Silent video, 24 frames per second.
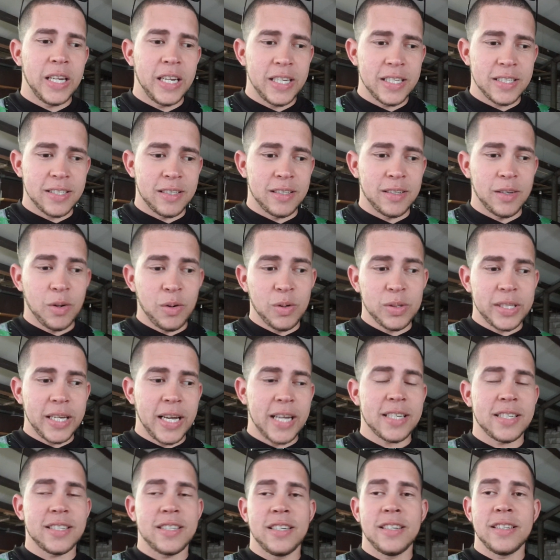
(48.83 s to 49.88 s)
is an old
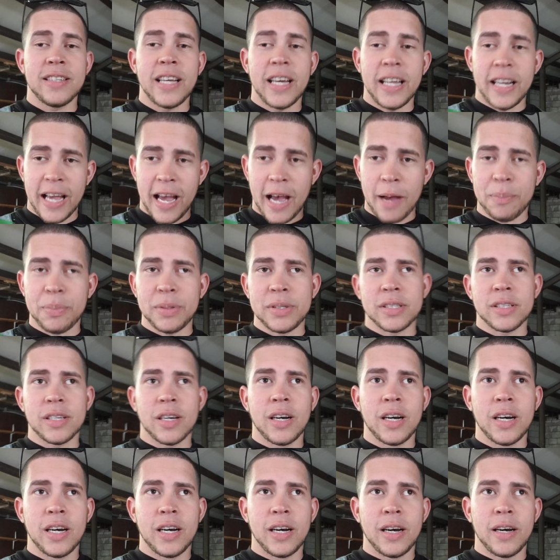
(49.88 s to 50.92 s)
accident that happened
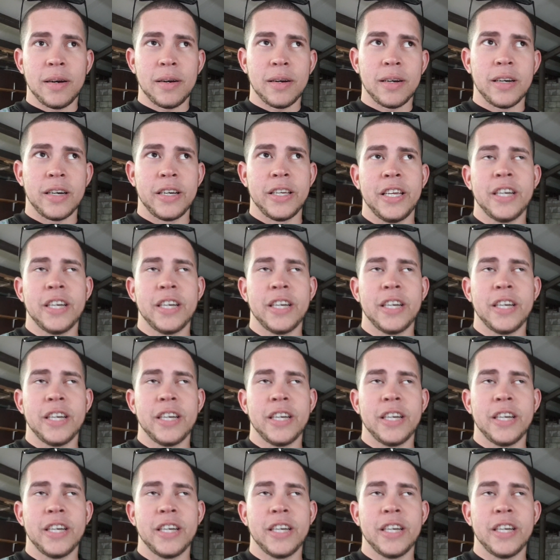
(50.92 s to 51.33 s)
a